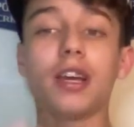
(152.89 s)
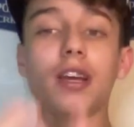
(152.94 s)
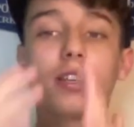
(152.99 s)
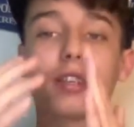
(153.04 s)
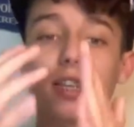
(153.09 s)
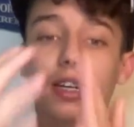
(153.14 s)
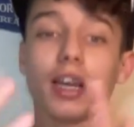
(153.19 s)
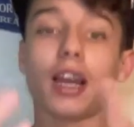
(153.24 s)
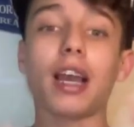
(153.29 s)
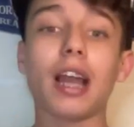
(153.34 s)

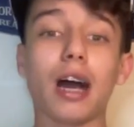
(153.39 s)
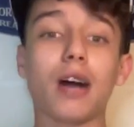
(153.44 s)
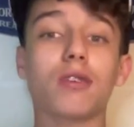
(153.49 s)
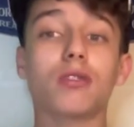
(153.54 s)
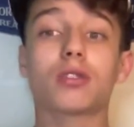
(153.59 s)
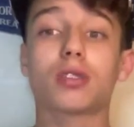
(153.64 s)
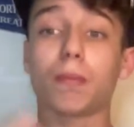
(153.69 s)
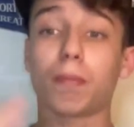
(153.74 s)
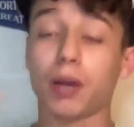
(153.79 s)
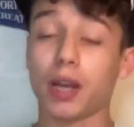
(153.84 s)
then it
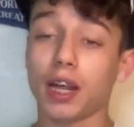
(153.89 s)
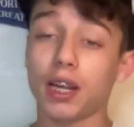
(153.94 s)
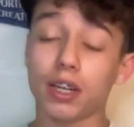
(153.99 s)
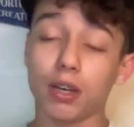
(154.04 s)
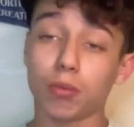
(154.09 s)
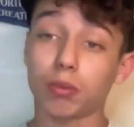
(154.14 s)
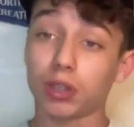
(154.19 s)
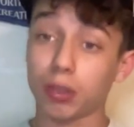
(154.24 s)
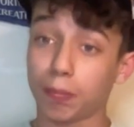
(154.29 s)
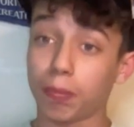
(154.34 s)
allows the player
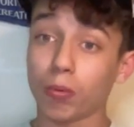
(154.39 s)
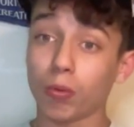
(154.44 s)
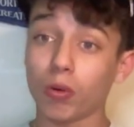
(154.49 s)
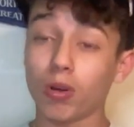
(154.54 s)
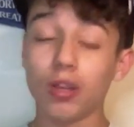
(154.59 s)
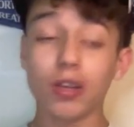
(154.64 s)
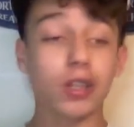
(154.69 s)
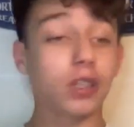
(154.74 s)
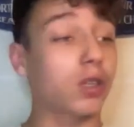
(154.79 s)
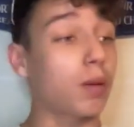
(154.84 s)
with the ball
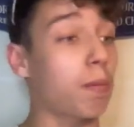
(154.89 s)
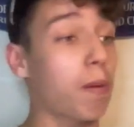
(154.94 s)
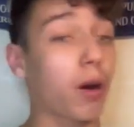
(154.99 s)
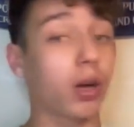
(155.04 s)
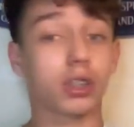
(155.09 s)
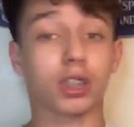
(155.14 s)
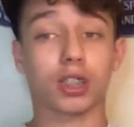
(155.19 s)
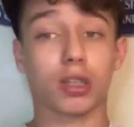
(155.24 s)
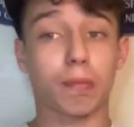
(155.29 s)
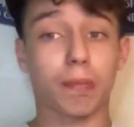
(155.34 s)
to
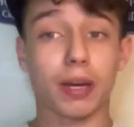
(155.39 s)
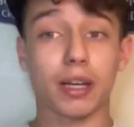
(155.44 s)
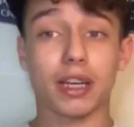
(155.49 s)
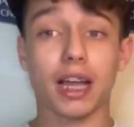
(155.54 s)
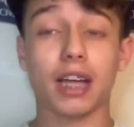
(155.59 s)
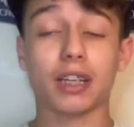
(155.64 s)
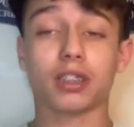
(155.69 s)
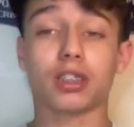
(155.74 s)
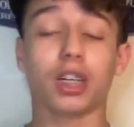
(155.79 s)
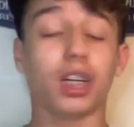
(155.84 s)
pass it to
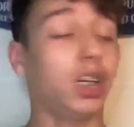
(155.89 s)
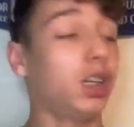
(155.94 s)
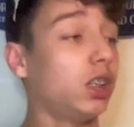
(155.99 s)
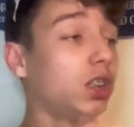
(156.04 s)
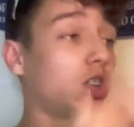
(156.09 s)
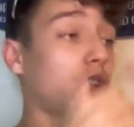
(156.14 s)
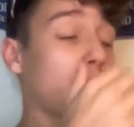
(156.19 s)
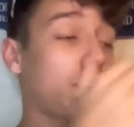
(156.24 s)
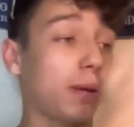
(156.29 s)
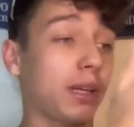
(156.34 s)
Bentancur,
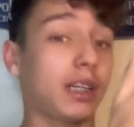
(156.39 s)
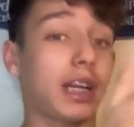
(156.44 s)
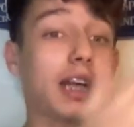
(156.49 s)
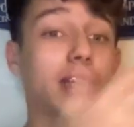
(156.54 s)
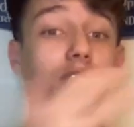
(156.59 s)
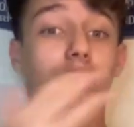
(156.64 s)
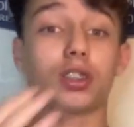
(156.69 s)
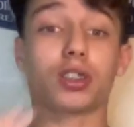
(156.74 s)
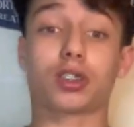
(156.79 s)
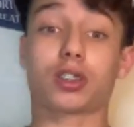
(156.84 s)
so
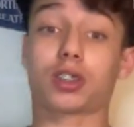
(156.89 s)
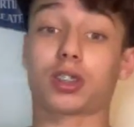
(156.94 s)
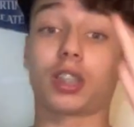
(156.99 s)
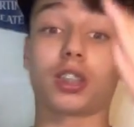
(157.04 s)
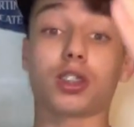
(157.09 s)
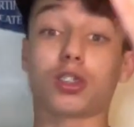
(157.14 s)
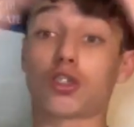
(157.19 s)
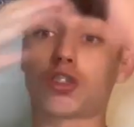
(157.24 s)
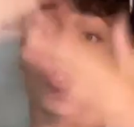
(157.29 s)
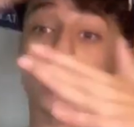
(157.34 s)
Bentancur
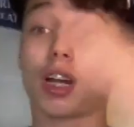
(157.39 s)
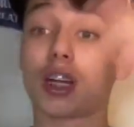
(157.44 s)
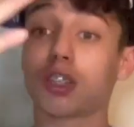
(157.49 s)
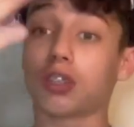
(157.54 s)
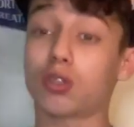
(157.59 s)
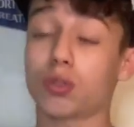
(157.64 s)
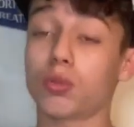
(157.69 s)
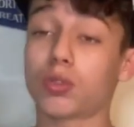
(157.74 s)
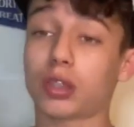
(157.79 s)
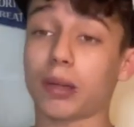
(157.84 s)
can try and
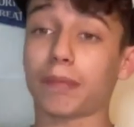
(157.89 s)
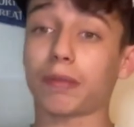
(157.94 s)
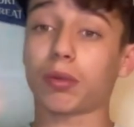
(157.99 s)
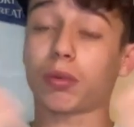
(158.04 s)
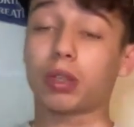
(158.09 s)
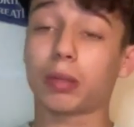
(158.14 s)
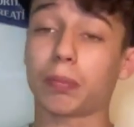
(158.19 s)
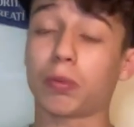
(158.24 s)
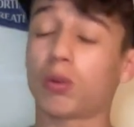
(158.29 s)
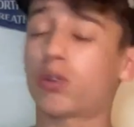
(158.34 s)
do something
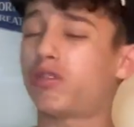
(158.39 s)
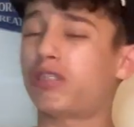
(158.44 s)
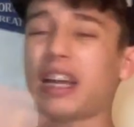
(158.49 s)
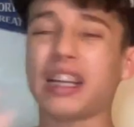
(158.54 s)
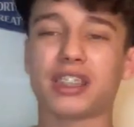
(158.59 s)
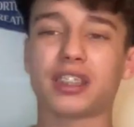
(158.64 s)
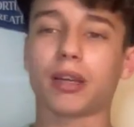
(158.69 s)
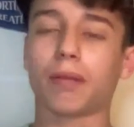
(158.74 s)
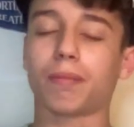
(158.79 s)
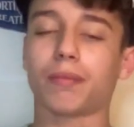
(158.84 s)
with the ball,
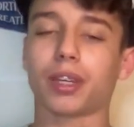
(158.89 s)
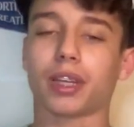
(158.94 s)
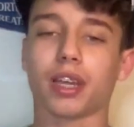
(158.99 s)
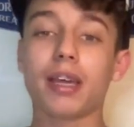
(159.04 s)
create something.